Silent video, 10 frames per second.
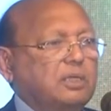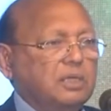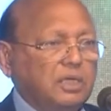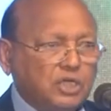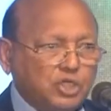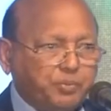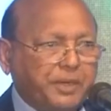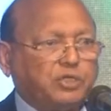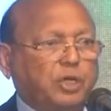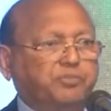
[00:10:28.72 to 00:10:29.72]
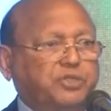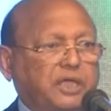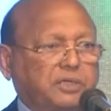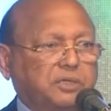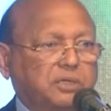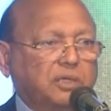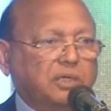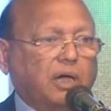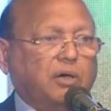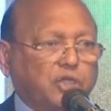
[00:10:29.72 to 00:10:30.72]
in spite of that,
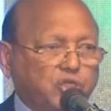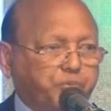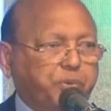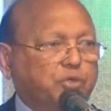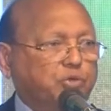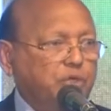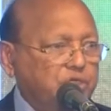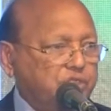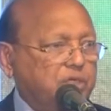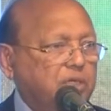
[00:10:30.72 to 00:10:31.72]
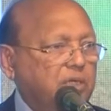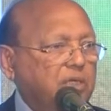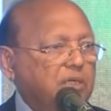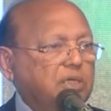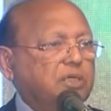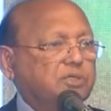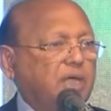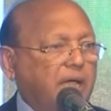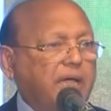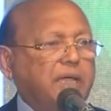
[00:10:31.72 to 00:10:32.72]
our export to USA is
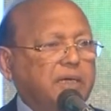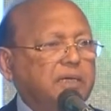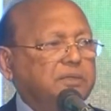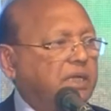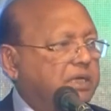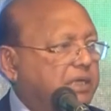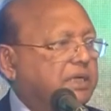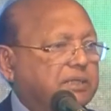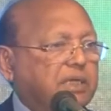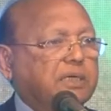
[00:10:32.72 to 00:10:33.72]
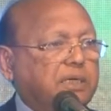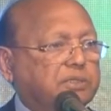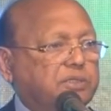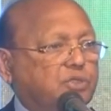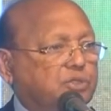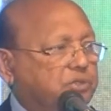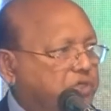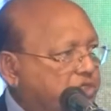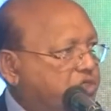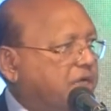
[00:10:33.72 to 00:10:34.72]
higher than any other countries.
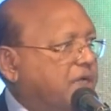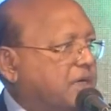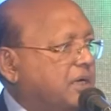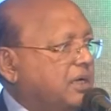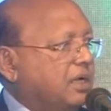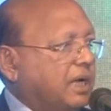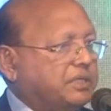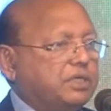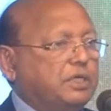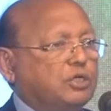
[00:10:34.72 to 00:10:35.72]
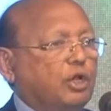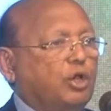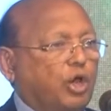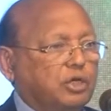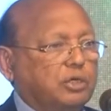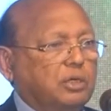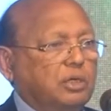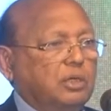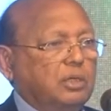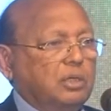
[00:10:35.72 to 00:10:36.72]
This year, I think it will not
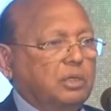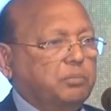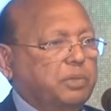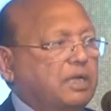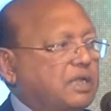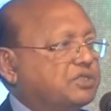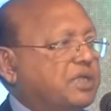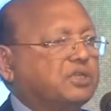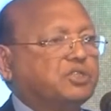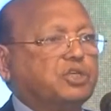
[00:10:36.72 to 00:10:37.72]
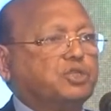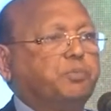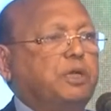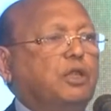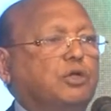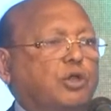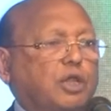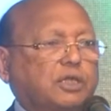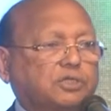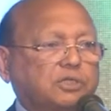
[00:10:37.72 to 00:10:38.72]
be less than $6 billion,
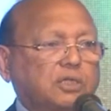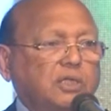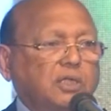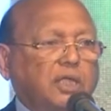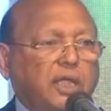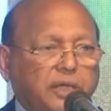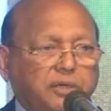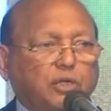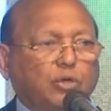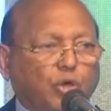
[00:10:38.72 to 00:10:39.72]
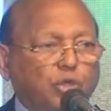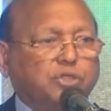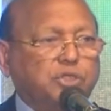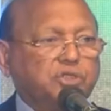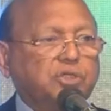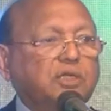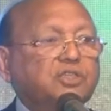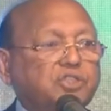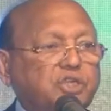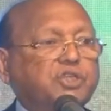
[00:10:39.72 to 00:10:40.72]
and growth is
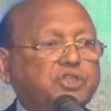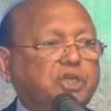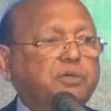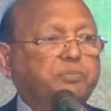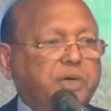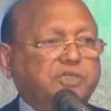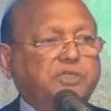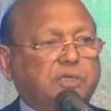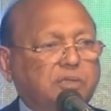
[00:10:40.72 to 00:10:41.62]
16%.